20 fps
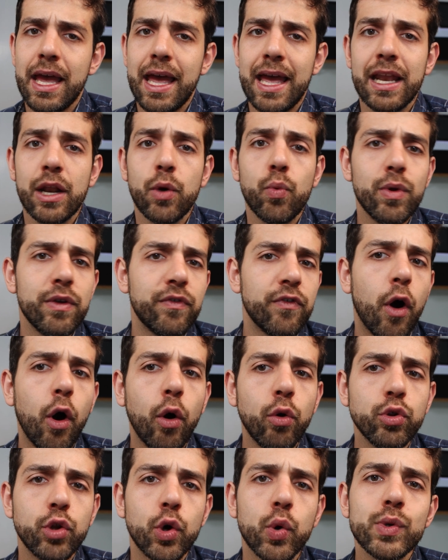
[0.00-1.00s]
And with
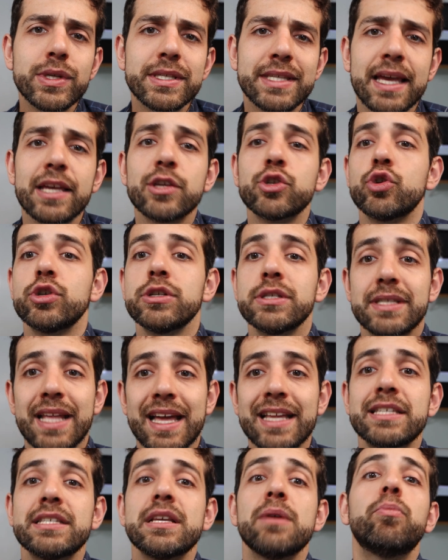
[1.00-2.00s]
all those sensors
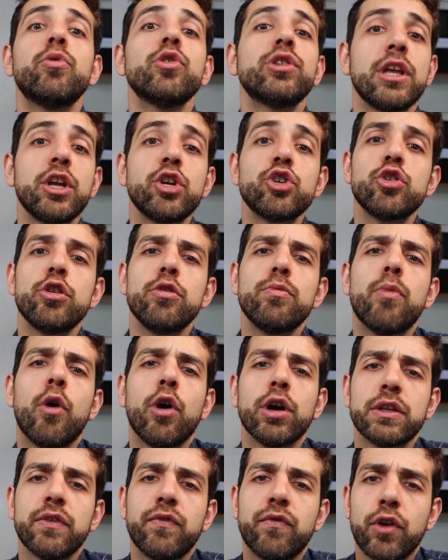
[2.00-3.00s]
that potentially
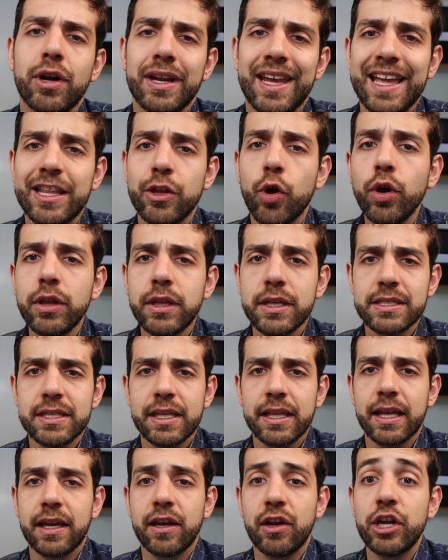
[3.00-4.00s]
bought for get all
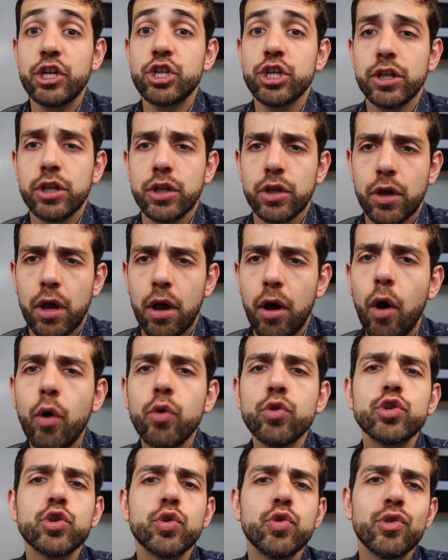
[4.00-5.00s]
this integration,
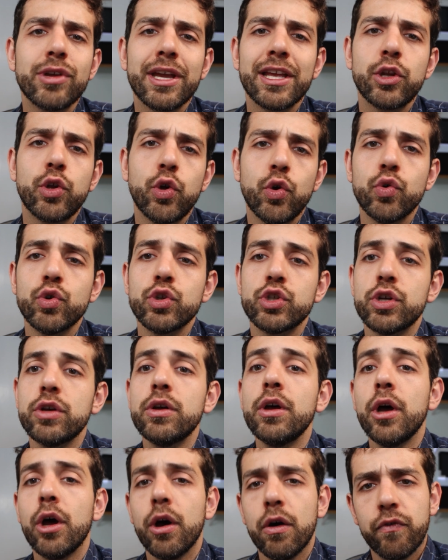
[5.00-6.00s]
also you can use
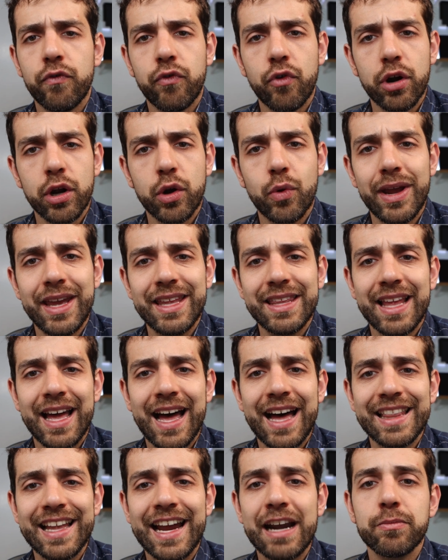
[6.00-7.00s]
for create
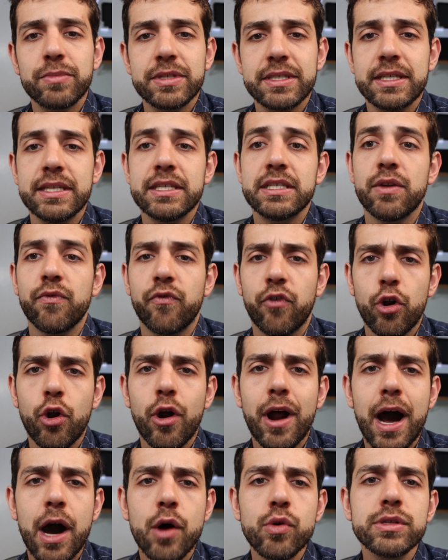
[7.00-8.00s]
alarm system for
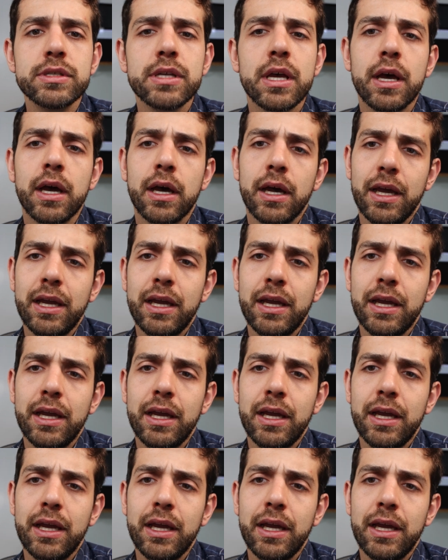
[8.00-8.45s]
your house.